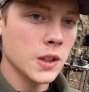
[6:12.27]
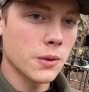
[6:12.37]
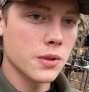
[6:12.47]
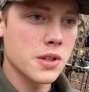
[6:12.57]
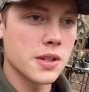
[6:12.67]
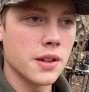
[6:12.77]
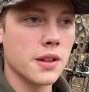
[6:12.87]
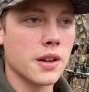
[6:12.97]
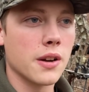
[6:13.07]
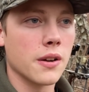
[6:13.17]
just sit
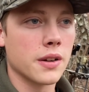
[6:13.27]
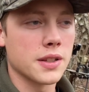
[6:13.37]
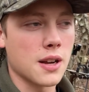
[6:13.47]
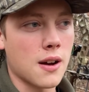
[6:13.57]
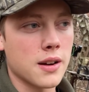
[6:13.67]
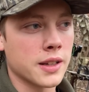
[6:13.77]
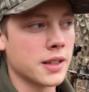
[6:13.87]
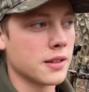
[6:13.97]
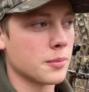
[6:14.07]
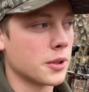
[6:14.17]
in here. It's hot
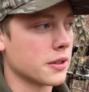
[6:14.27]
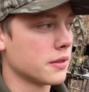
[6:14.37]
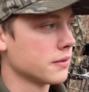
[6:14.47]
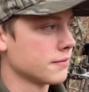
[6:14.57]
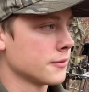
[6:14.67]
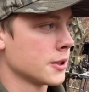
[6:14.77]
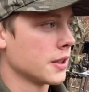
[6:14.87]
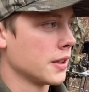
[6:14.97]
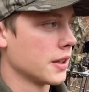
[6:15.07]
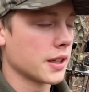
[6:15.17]
again, but
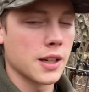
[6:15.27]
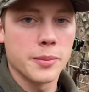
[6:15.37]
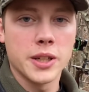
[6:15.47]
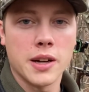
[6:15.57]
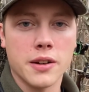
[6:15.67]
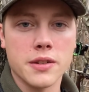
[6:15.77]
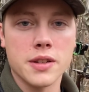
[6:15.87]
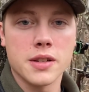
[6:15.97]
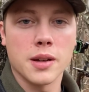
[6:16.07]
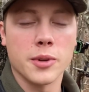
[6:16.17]
got to be out here
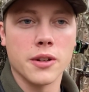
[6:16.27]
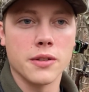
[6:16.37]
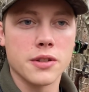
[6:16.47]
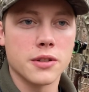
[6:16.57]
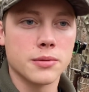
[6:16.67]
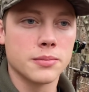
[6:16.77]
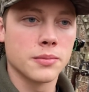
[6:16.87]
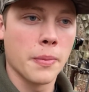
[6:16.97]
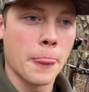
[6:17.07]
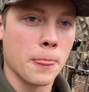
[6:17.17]
this time of year. So
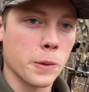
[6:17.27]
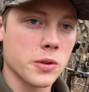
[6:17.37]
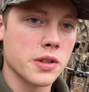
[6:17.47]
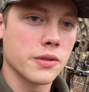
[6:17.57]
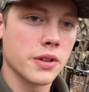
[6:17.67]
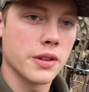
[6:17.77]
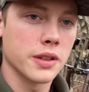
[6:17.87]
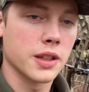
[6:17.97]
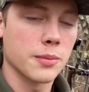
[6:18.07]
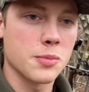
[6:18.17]
we'll see if
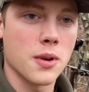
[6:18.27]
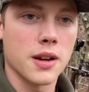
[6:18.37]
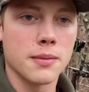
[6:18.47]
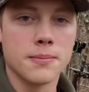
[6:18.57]
anything comes by.